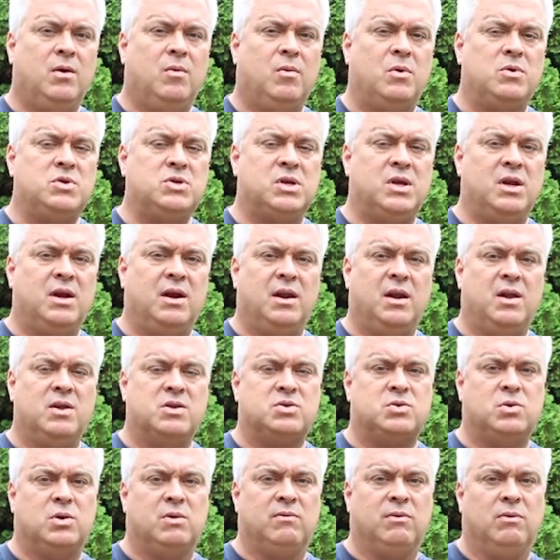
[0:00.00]
once you get on any
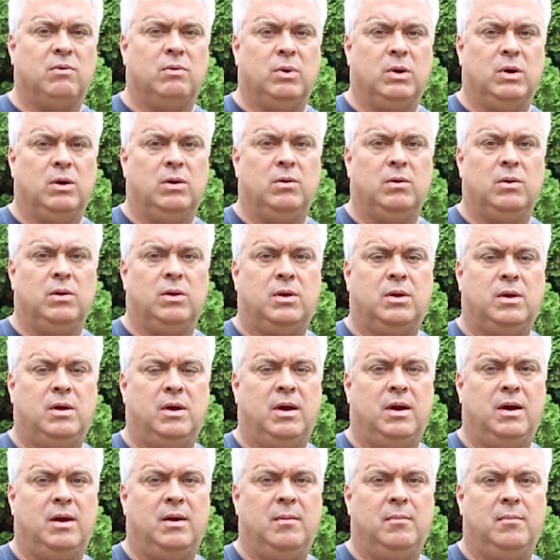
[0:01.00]
sort of a road,
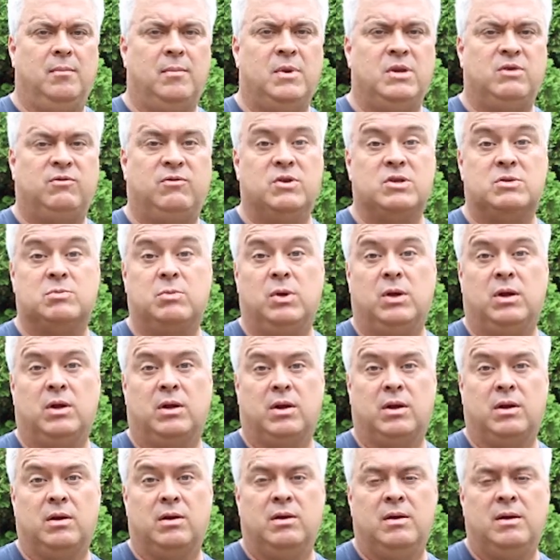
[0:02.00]
um, is
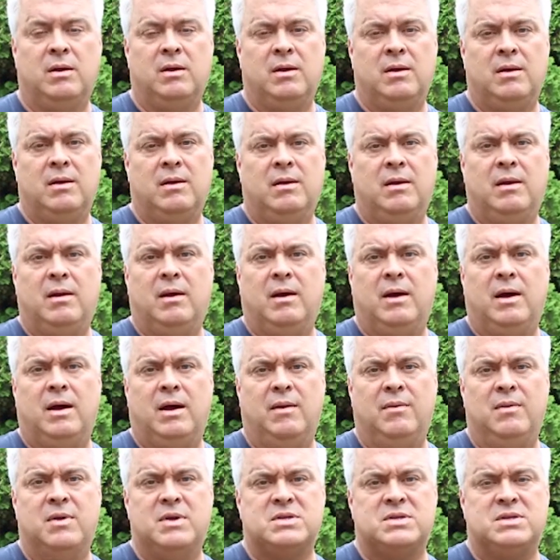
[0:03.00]
visibility.
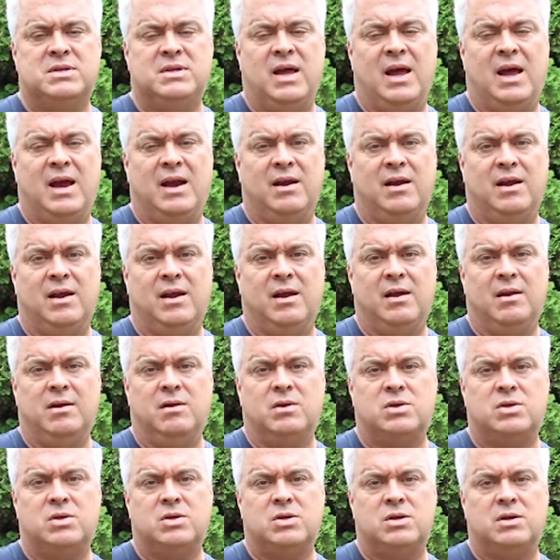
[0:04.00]
Uh, this day and
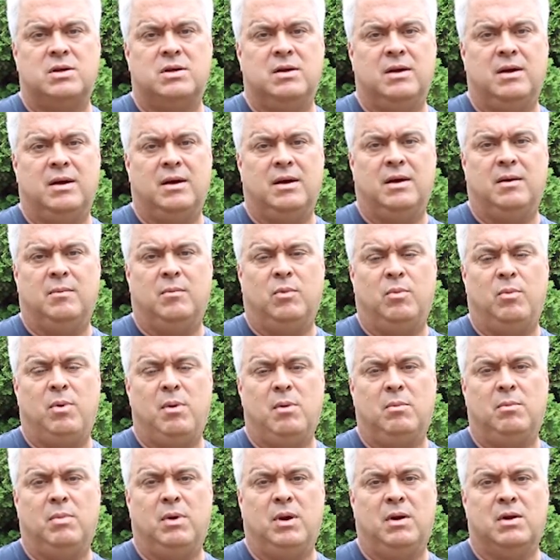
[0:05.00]
age, uh, with
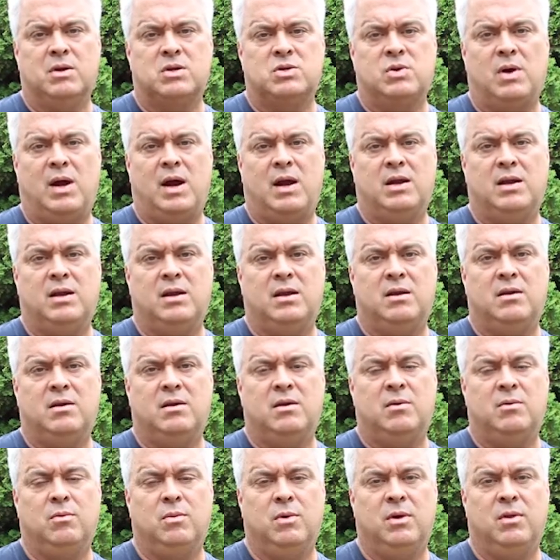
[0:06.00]
people being distracted
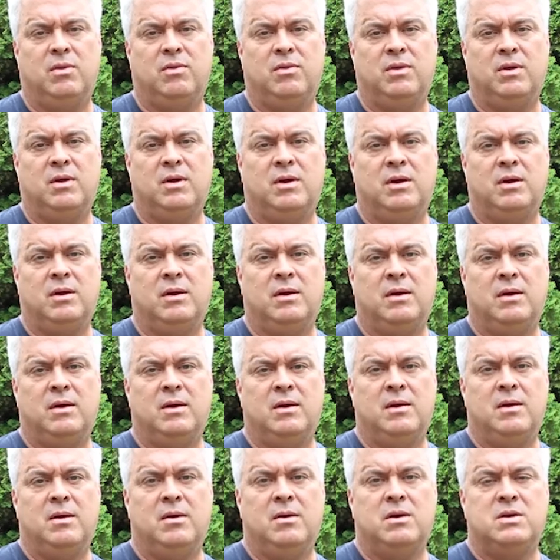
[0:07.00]
with uh,
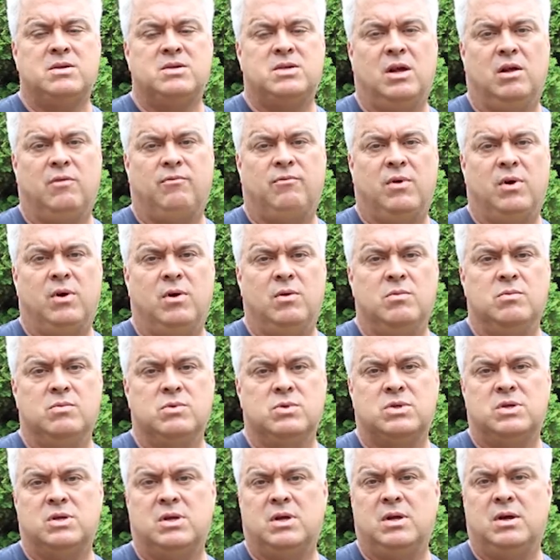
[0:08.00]
cell
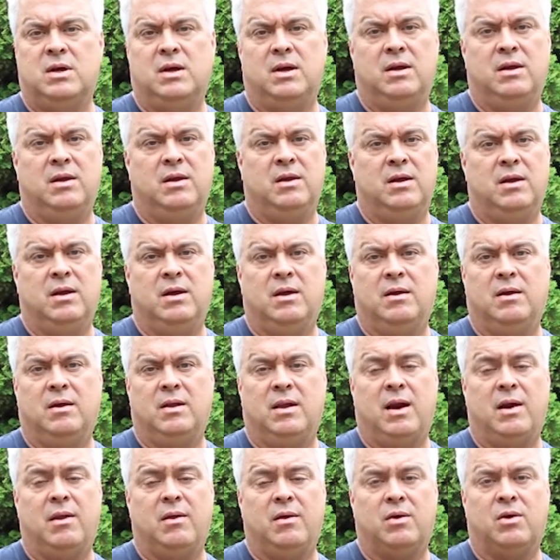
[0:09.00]
phones and uh, a
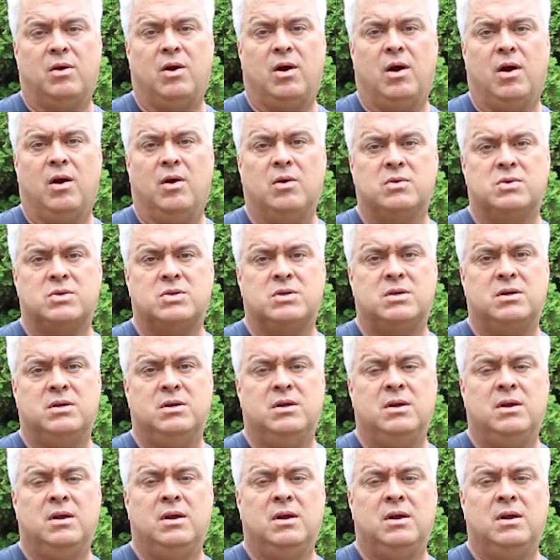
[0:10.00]
lot of the cars